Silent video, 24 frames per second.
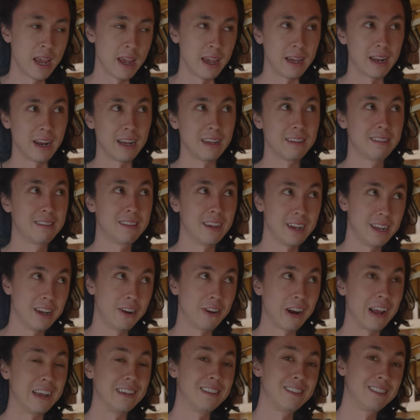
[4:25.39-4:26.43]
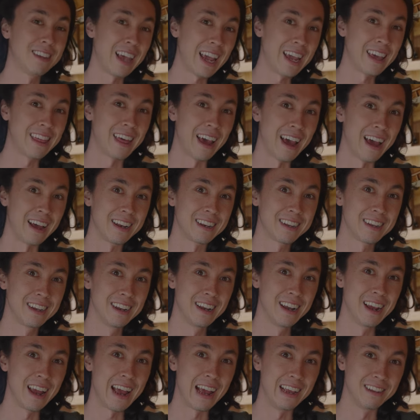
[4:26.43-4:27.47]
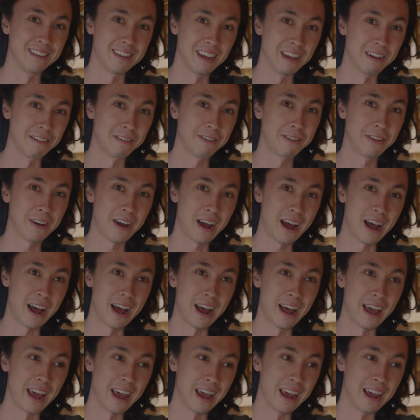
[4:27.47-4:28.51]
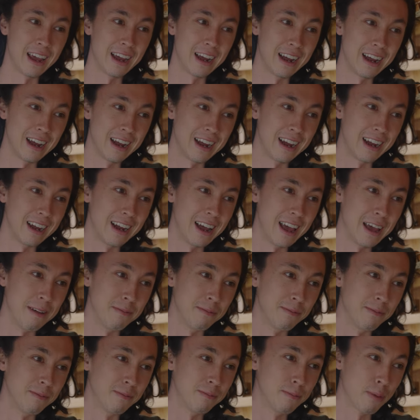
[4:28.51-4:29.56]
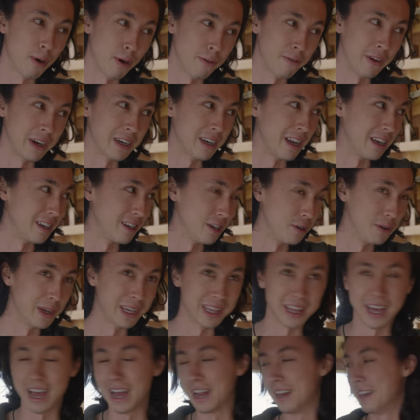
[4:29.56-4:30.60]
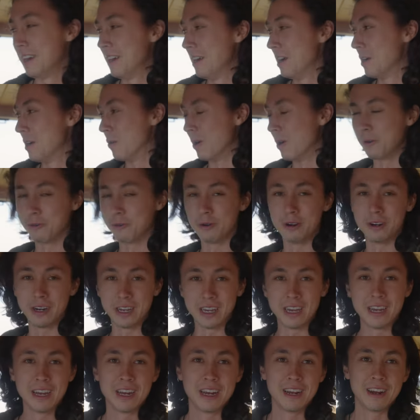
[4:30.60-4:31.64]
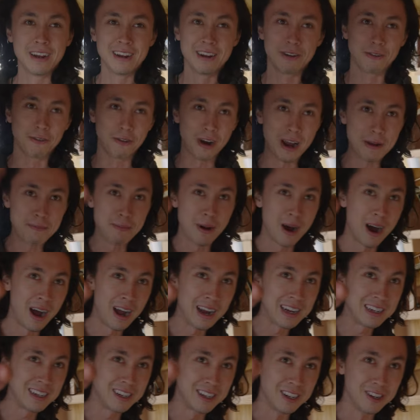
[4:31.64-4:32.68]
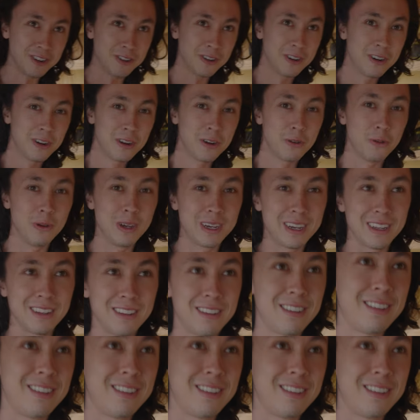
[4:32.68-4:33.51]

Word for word: And I sit here and I say that as if I uh, am perfect at doing that, when really, right behind you, we can